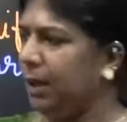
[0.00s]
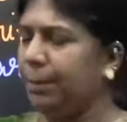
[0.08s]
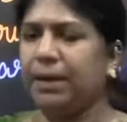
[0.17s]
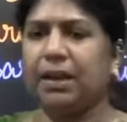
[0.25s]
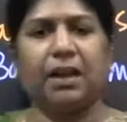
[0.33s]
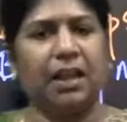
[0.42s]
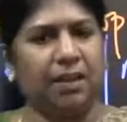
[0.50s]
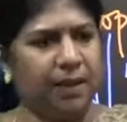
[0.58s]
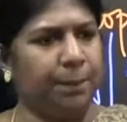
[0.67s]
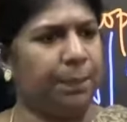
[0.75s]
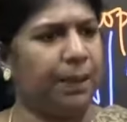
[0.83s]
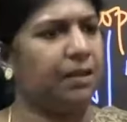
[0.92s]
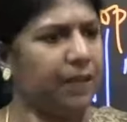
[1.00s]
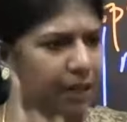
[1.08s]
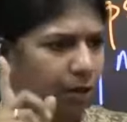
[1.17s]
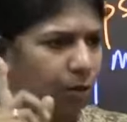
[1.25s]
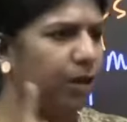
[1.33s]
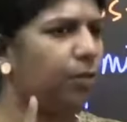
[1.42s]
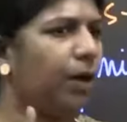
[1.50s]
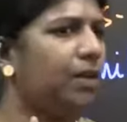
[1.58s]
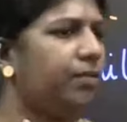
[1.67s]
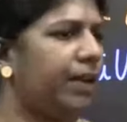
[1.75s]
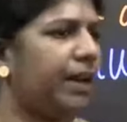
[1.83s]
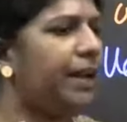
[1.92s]
But in EVP they'll know only
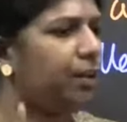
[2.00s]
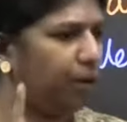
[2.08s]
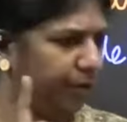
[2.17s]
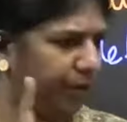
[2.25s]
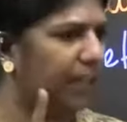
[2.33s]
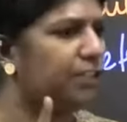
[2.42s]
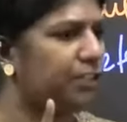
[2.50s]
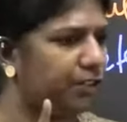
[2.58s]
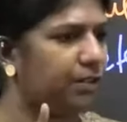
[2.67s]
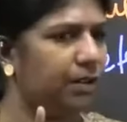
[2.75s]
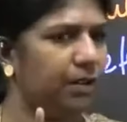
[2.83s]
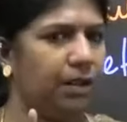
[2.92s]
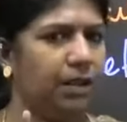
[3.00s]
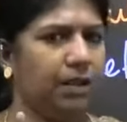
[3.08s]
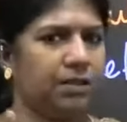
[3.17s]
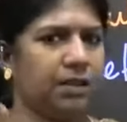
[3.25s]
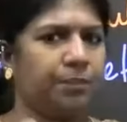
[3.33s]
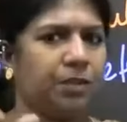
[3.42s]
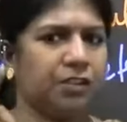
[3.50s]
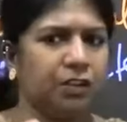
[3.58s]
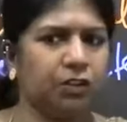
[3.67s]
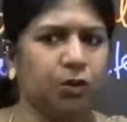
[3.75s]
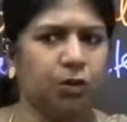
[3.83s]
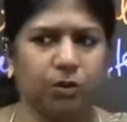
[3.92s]
one variety of rice. Sapta
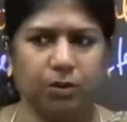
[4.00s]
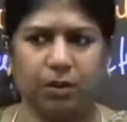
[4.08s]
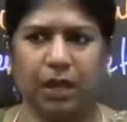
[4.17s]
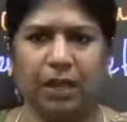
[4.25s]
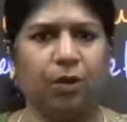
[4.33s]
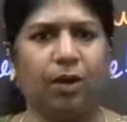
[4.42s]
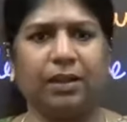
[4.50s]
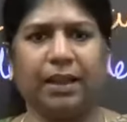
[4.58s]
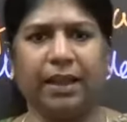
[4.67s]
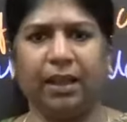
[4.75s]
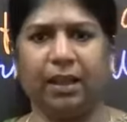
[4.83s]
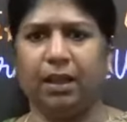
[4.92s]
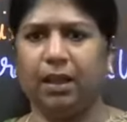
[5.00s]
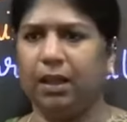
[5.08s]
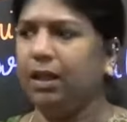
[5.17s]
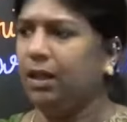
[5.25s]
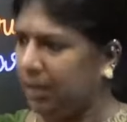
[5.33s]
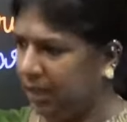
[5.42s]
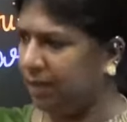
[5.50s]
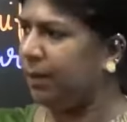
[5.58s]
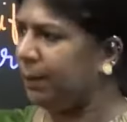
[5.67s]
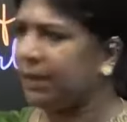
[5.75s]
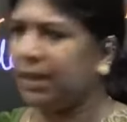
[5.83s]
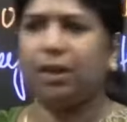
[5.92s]
Sindhu, are you all there?
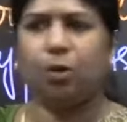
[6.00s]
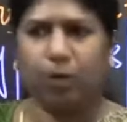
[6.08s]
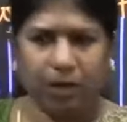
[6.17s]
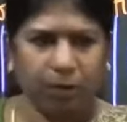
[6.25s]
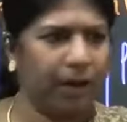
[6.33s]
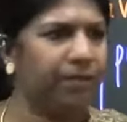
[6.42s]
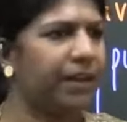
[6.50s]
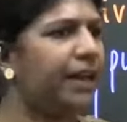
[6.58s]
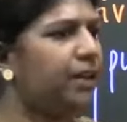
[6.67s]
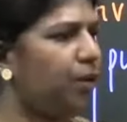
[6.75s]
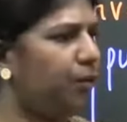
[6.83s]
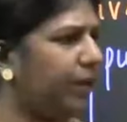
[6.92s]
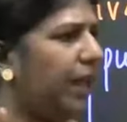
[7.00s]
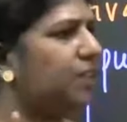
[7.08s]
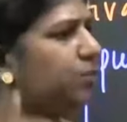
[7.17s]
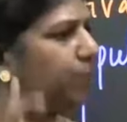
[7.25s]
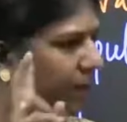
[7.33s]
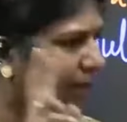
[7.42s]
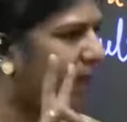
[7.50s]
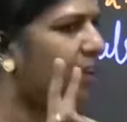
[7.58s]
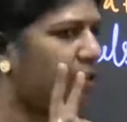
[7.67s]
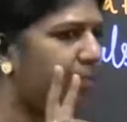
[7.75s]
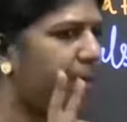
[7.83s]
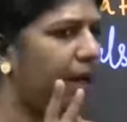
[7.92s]
EVP they'll know only one variety of rice, one
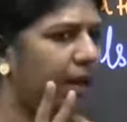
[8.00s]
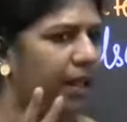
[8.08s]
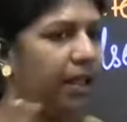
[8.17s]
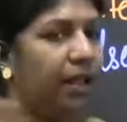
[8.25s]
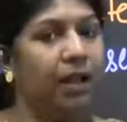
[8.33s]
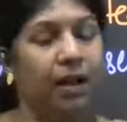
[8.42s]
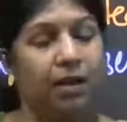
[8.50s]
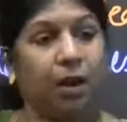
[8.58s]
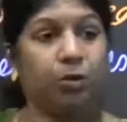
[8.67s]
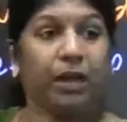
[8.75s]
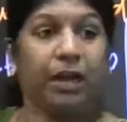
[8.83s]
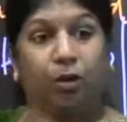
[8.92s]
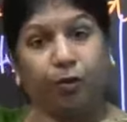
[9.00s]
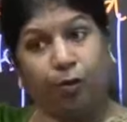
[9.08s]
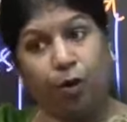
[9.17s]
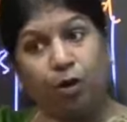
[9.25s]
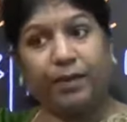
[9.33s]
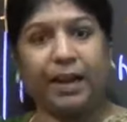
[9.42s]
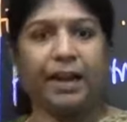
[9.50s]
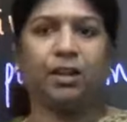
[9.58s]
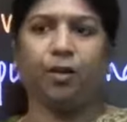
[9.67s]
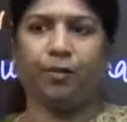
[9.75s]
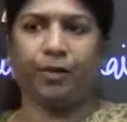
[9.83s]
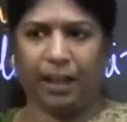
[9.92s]
variety of barley. Now they'll know four variety
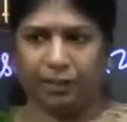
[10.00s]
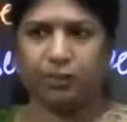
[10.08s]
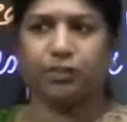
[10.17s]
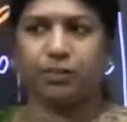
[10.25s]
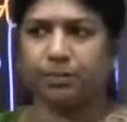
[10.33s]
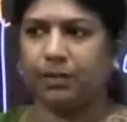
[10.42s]
of rice.